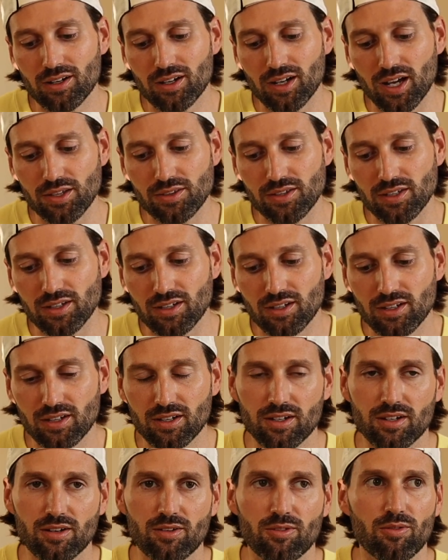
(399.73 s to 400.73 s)
I think
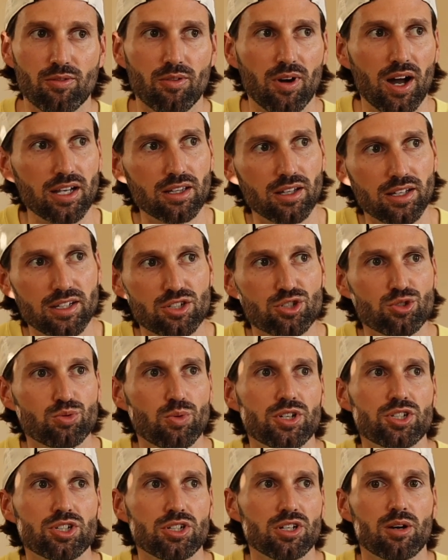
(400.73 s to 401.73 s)
I like
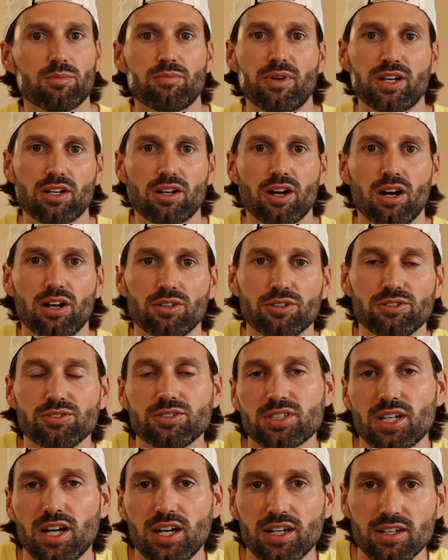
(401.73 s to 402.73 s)
switching up my
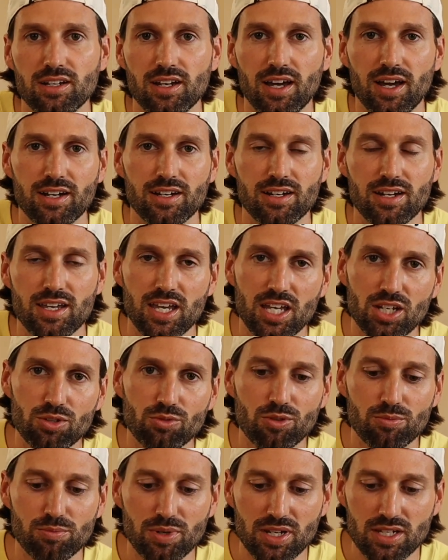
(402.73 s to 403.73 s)
colors on an
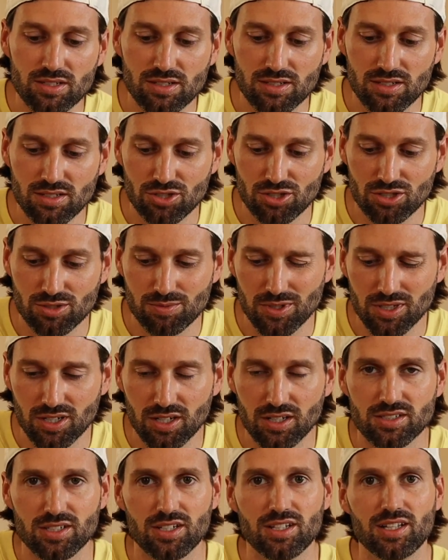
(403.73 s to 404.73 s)
annual basis just
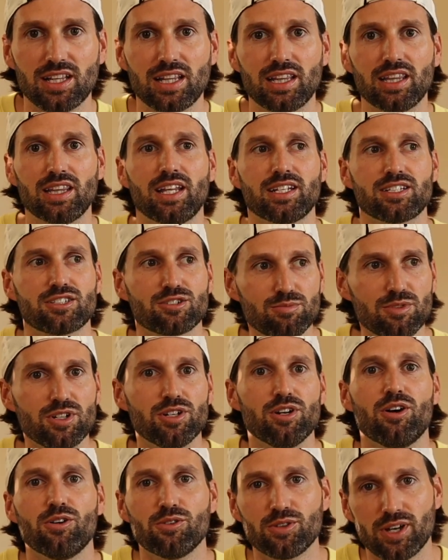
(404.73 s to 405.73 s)
because it lets me
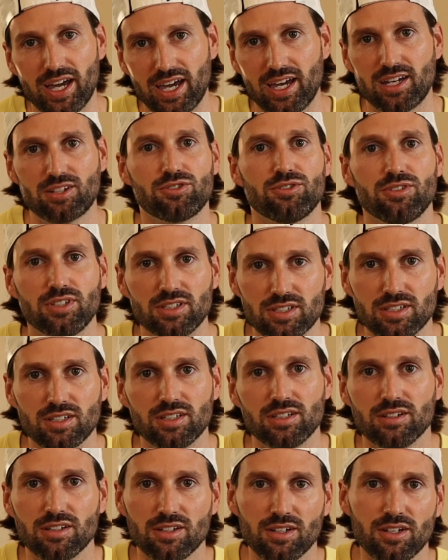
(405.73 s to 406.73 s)
know that I actually
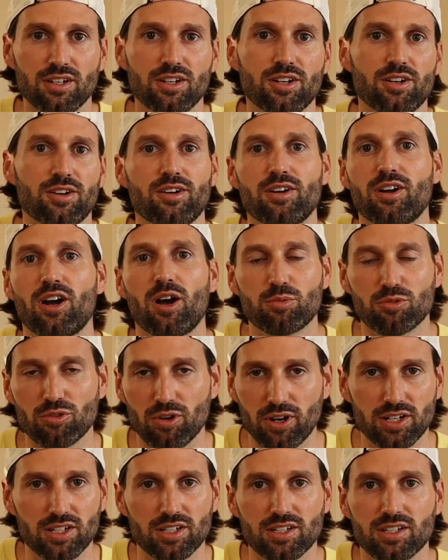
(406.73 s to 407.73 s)
did
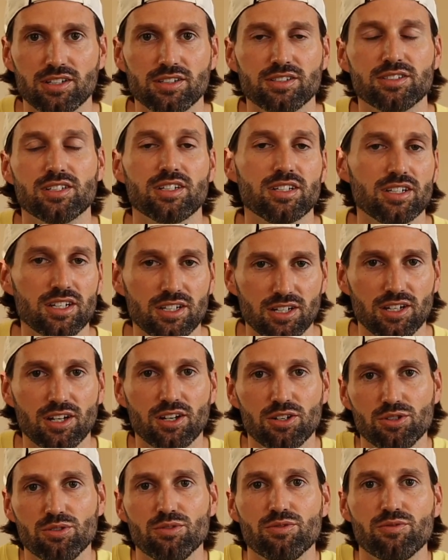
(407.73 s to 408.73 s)
upgrade and did get a
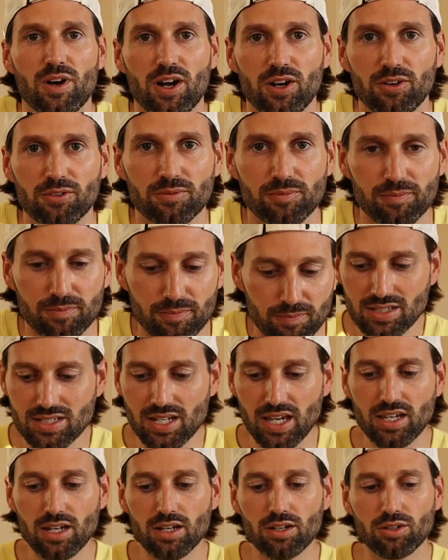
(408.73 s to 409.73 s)
new phone.
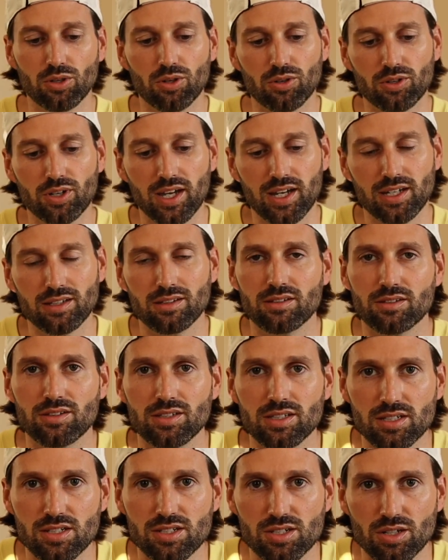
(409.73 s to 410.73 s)
Taking a look at
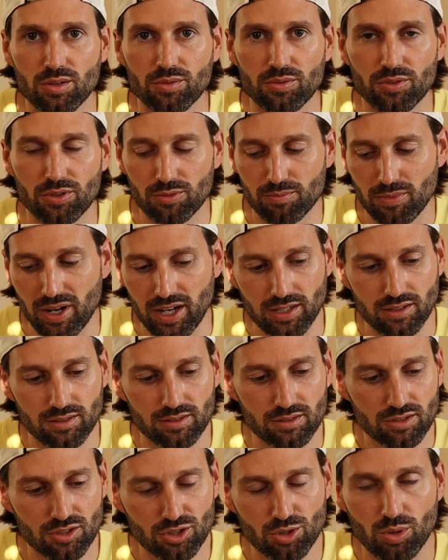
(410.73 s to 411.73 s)
the silver, my
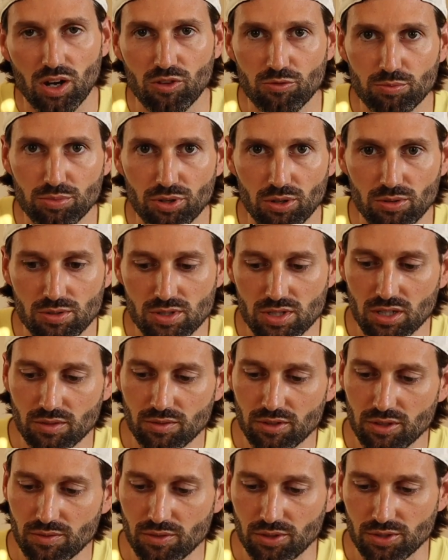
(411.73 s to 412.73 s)
12 Pro
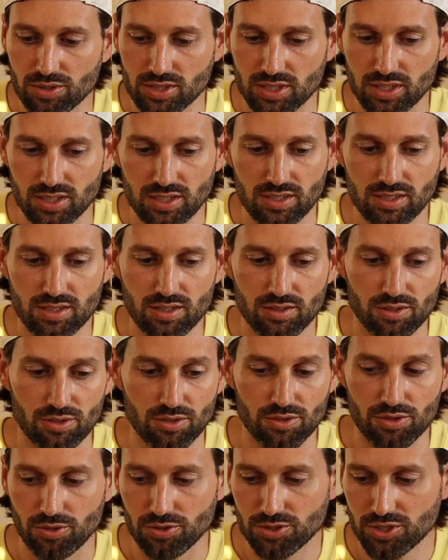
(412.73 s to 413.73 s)
silver versus the
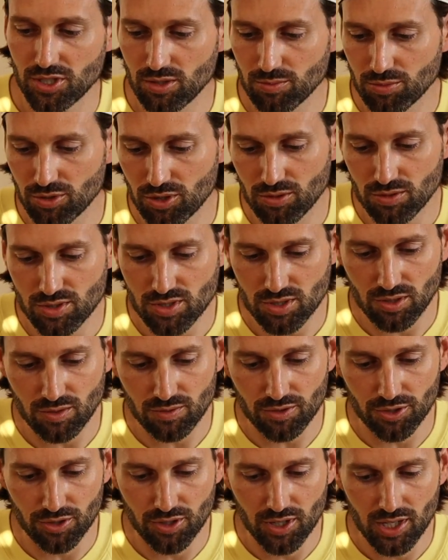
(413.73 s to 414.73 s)
13 Pro
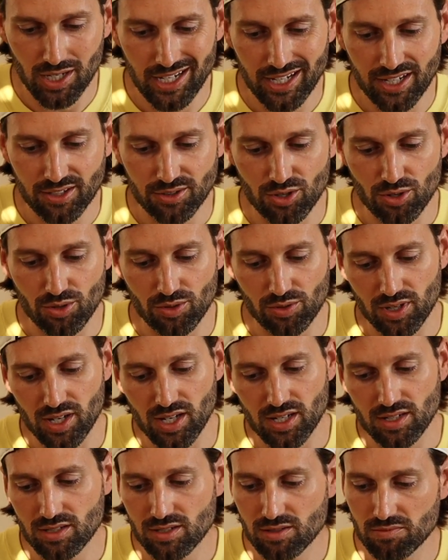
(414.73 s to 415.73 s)
silver,
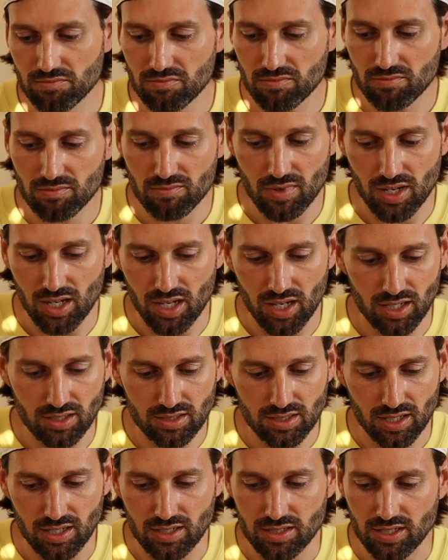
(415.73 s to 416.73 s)
it's
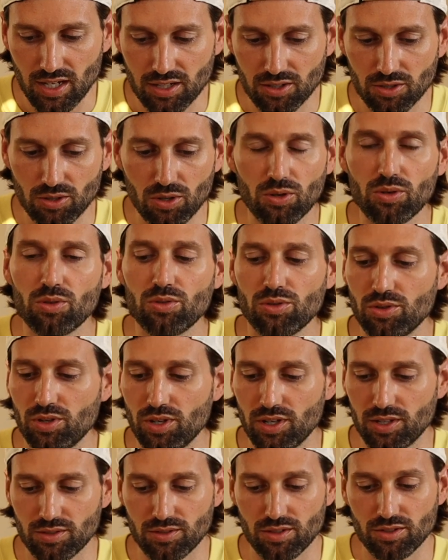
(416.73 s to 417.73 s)
identical,
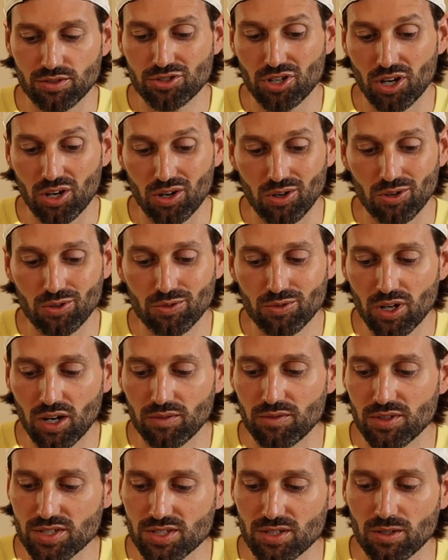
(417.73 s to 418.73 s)
the tone
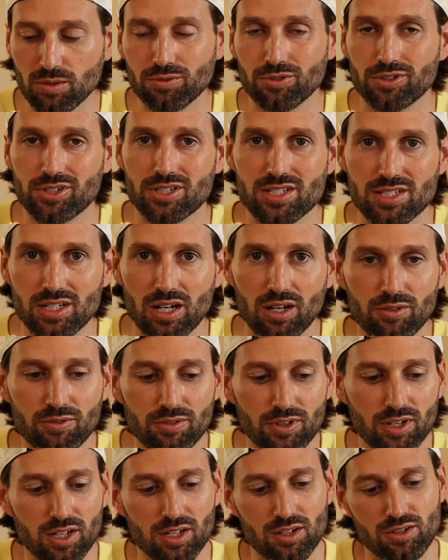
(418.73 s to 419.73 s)
of the silver itself.
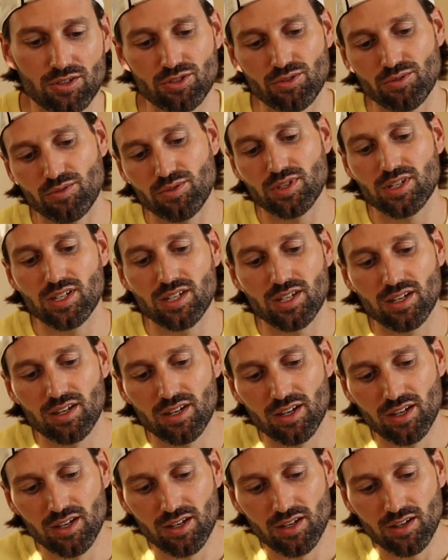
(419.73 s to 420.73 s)
So the
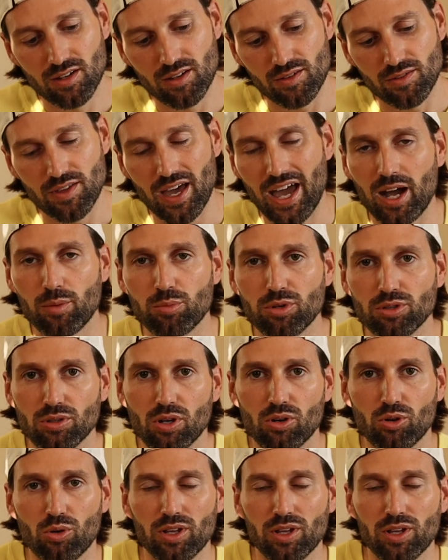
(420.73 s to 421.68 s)
Apple logo